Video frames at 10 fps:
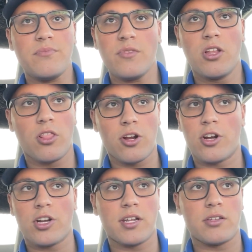
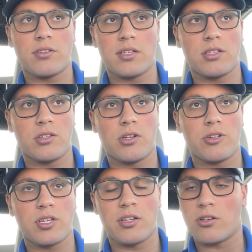learn, and you
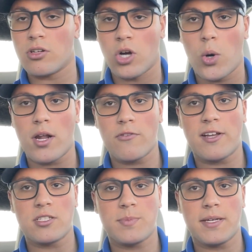can go at a
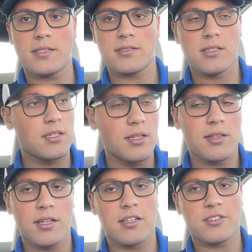fast pace,
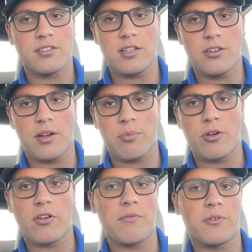then it's a great
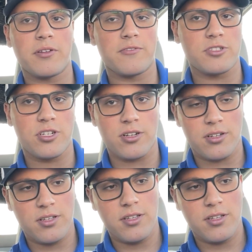program for you for sure.